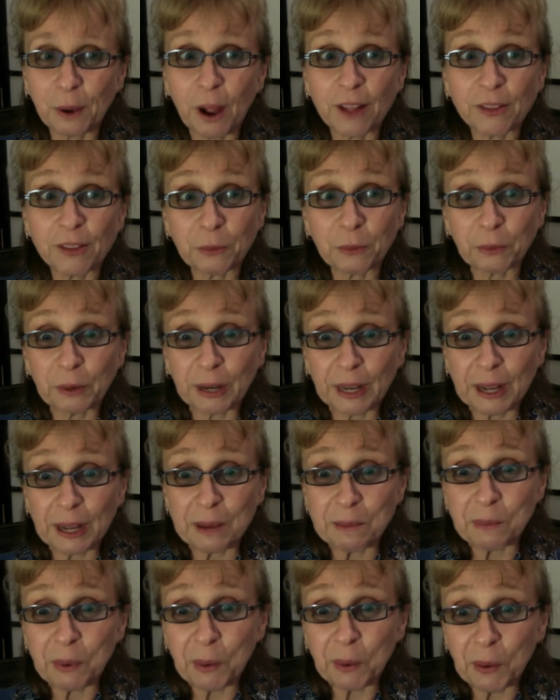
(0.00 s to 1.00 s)
it's really
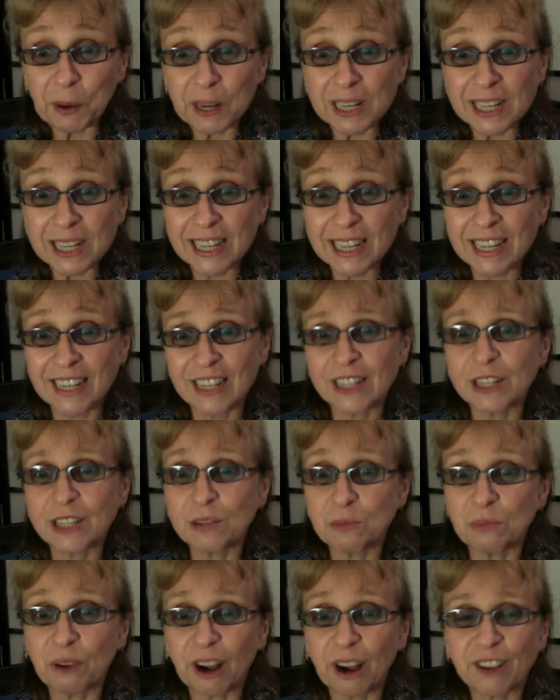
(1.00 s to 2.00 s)
important
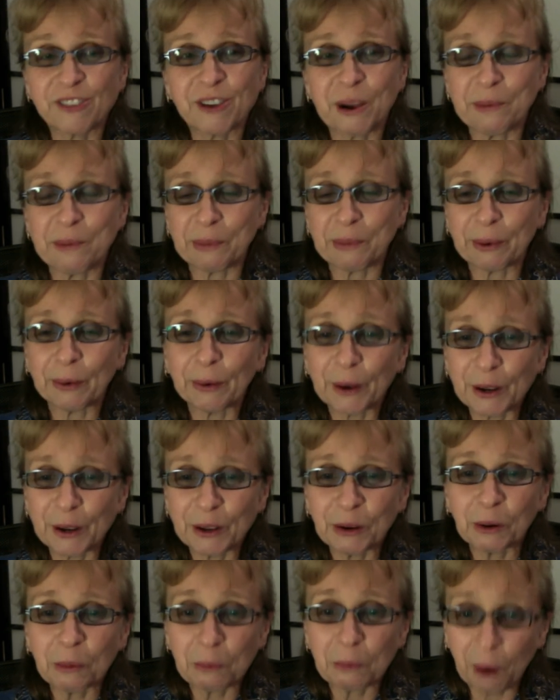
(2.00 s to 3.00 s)
to brush up on
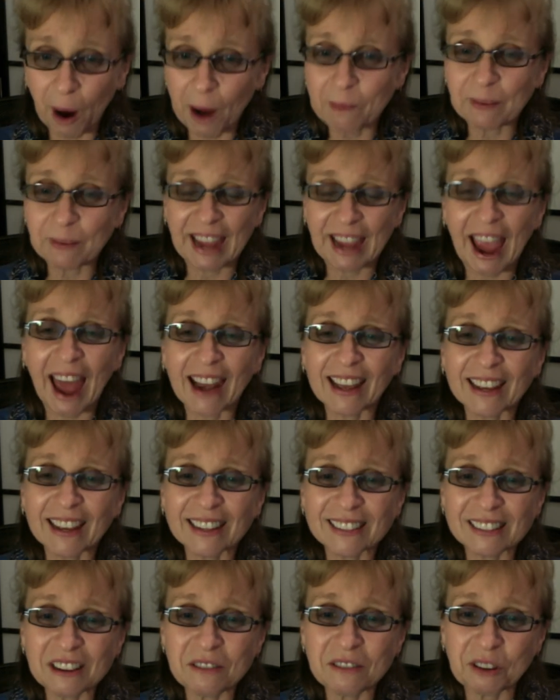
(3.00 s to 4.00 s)
your
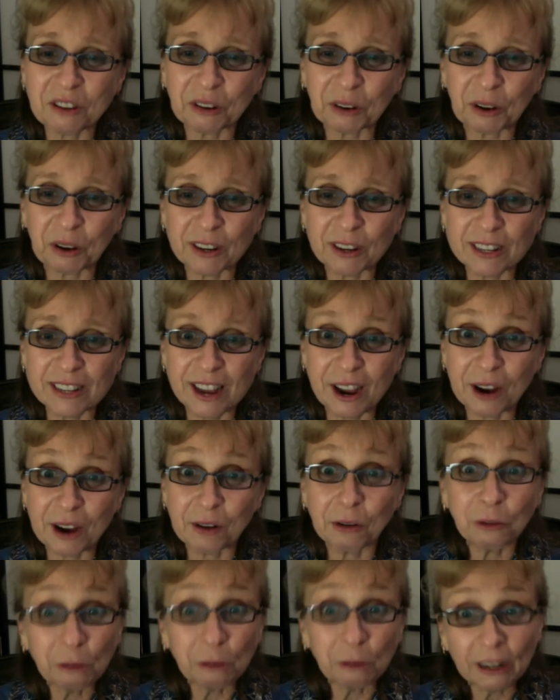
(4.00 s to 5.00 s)
biomechanics if you're not
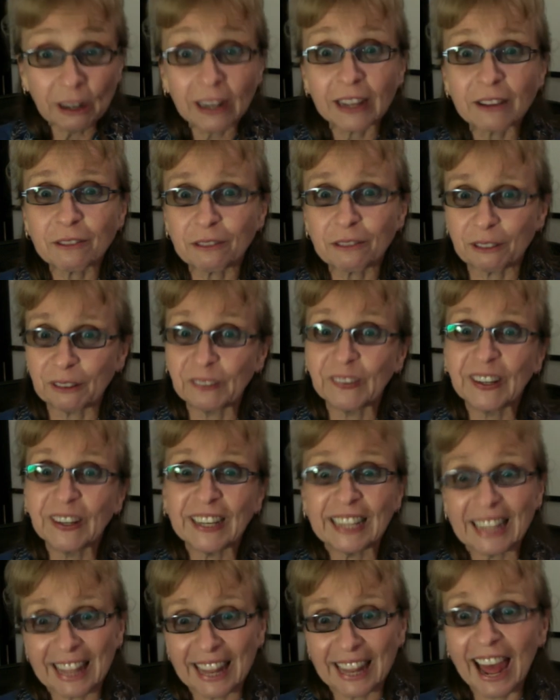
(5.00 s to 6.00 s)
really
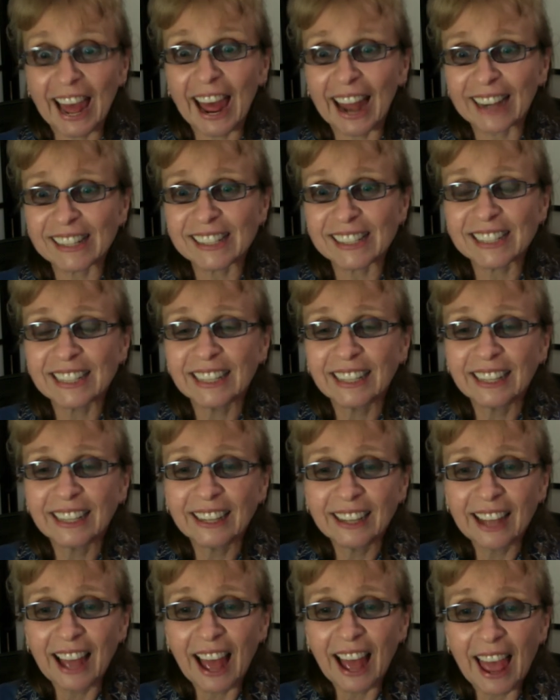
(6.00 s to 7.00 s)
fluent in that.
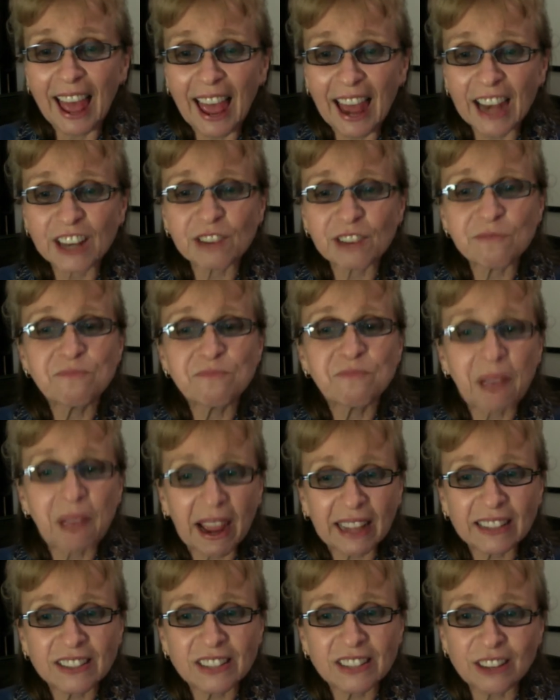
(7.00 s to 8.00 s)
And
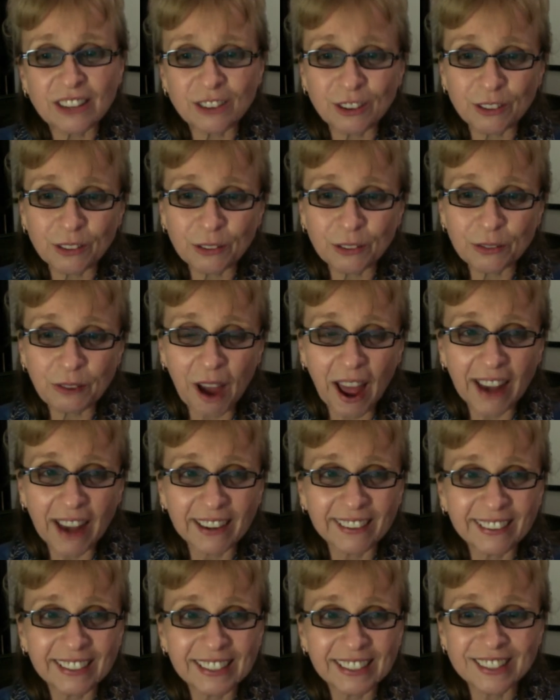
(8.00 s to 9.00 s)
make the sessions
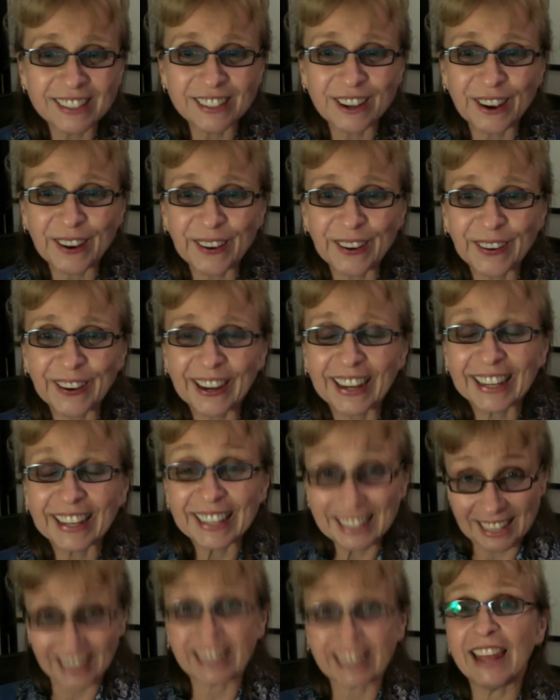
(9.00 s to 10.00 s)
fun. So
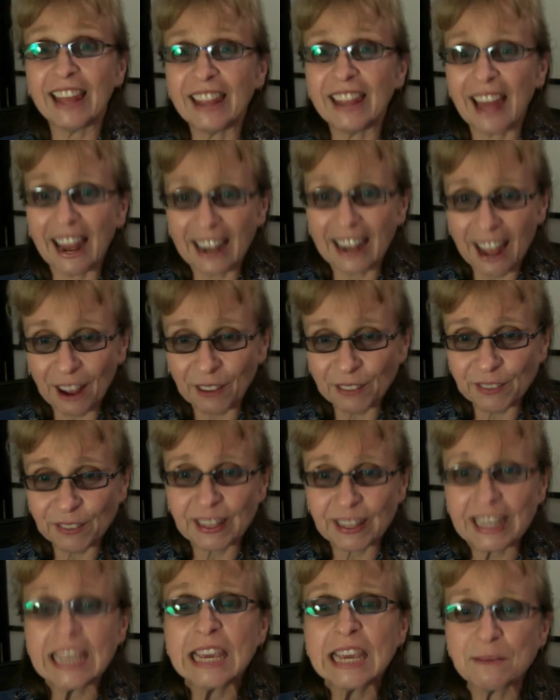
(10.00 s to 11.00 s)
again, that helps
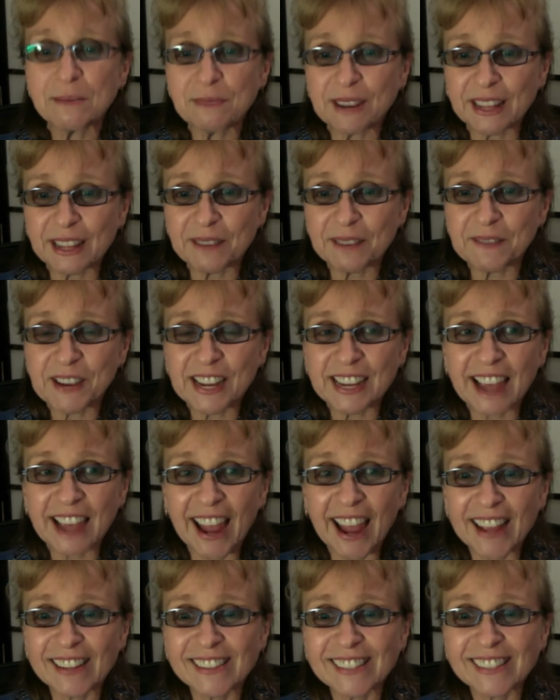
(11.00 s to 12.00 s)
with keeping them
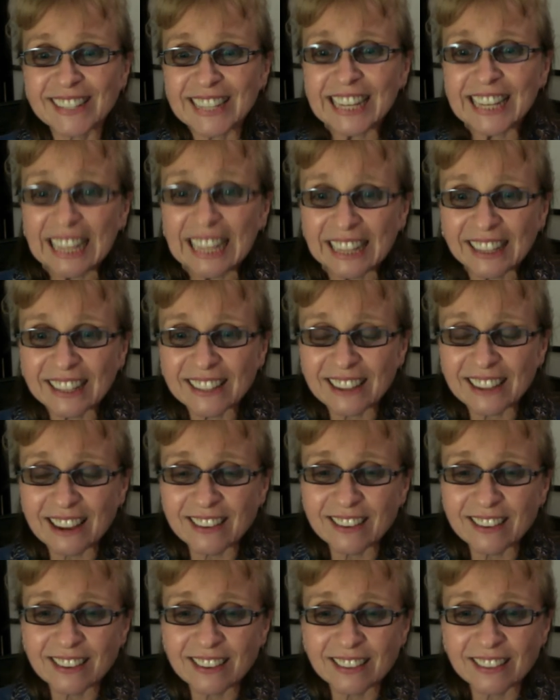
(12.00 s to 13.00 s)
engaged in the
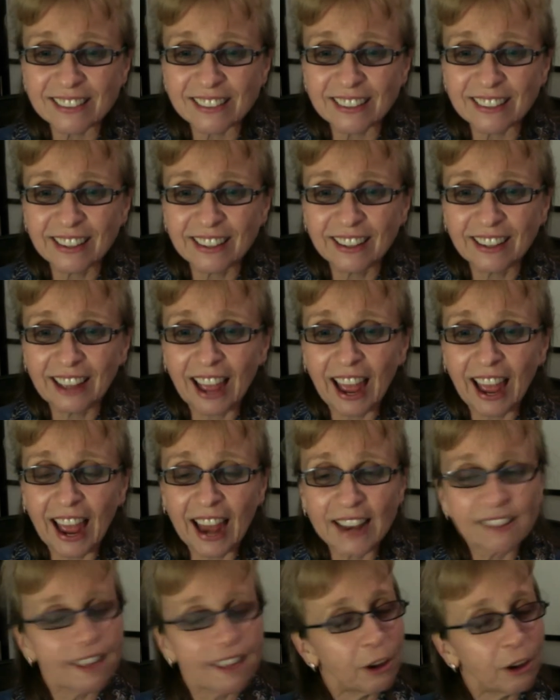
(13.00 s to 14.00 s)
sessions.
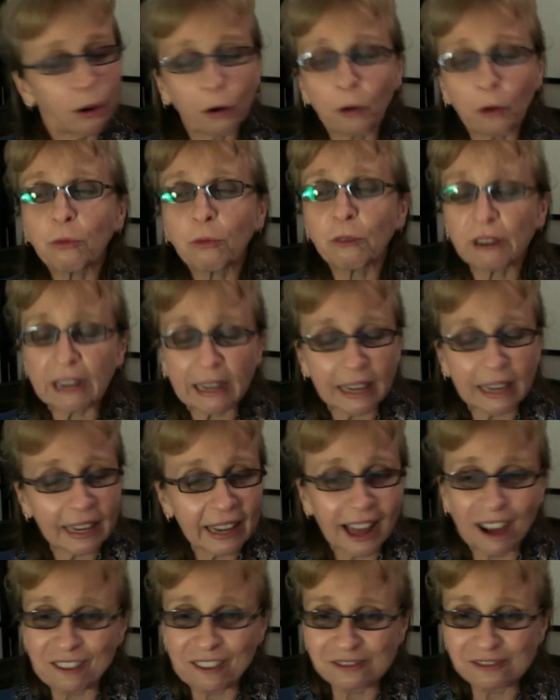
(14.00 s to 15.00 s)
And they all really
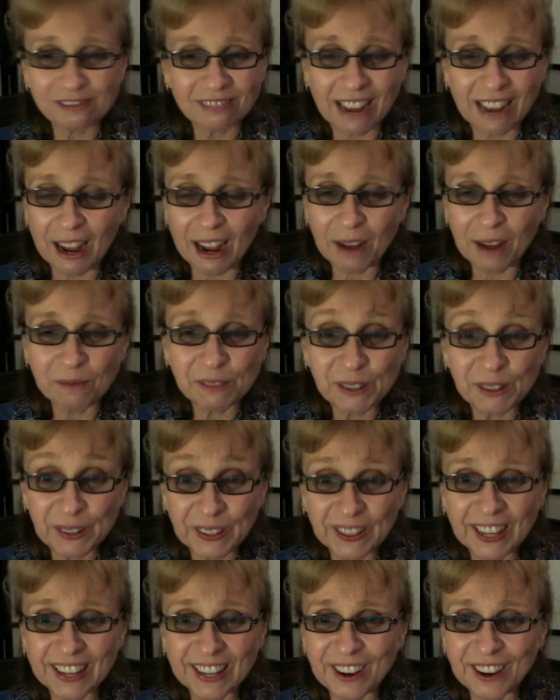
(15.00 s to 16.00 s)
love
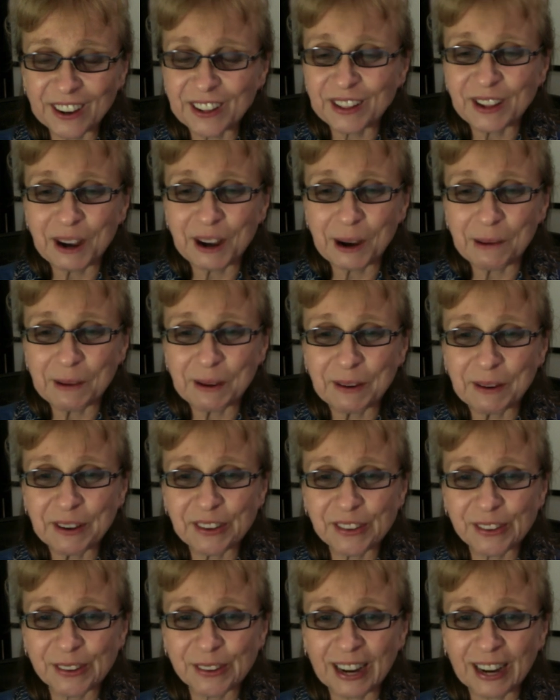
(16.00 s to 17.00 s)
doing their yoga therapy,
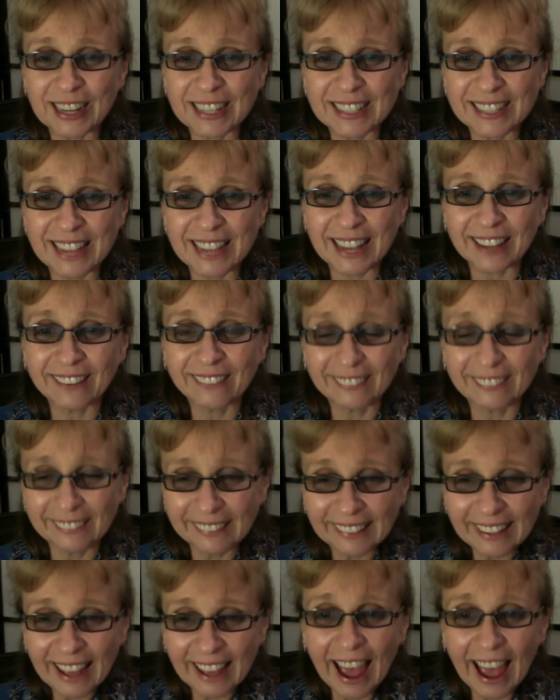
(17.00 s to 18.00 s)
which is great to see.
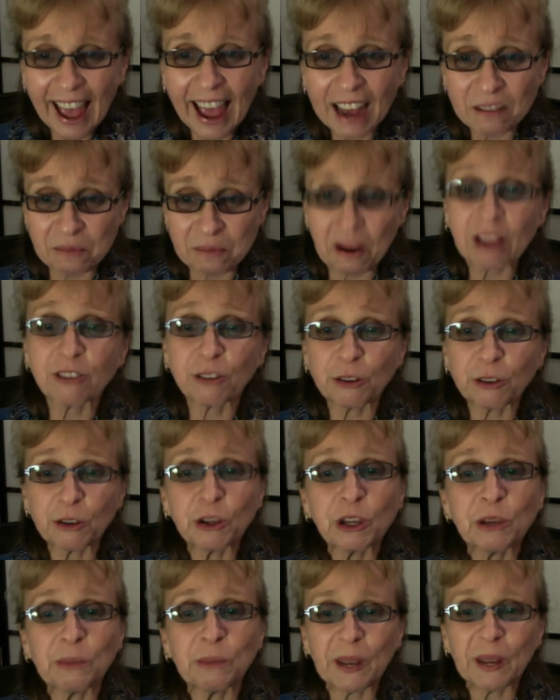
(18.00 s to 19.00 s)
And make sure you
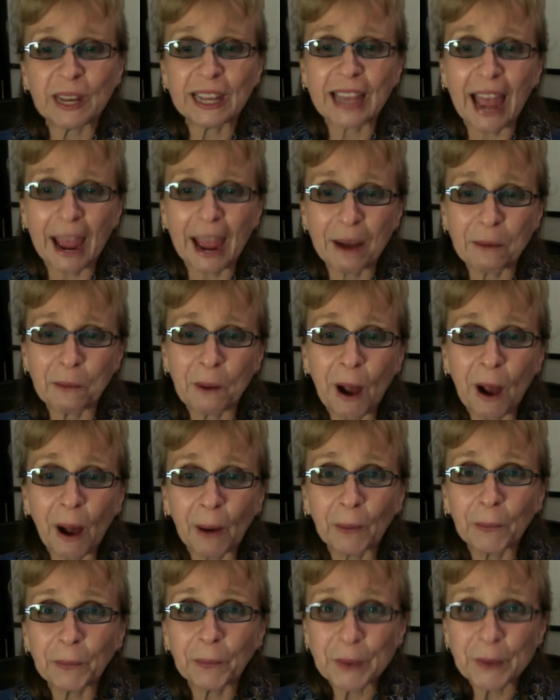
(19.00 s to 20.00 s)
communicate
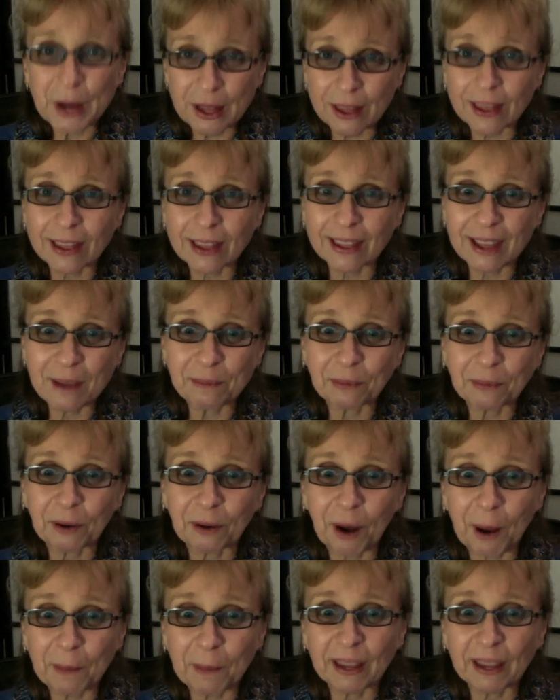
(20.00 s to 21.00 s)
well with their
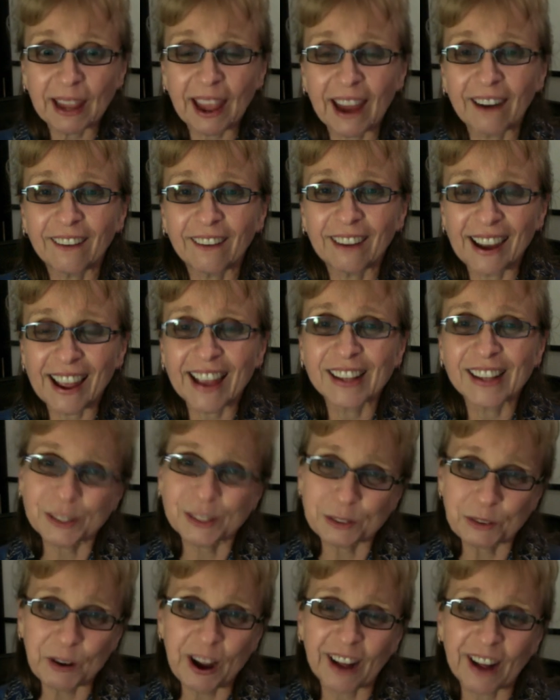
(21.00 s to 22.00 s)
primary carer
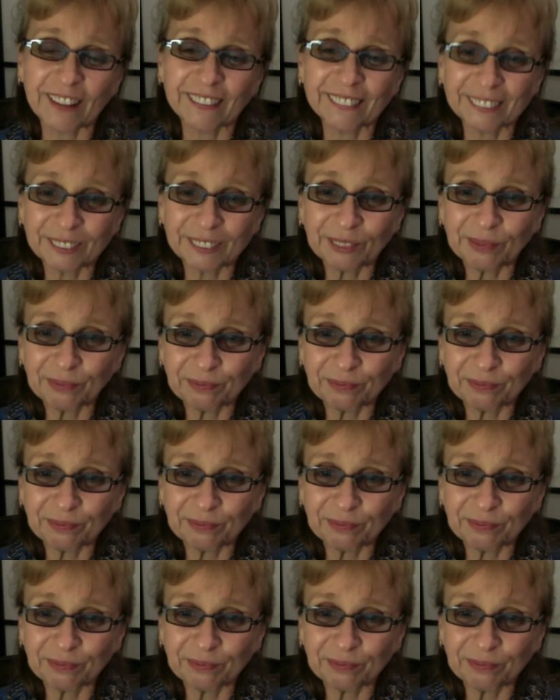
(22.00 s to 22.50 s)
as well.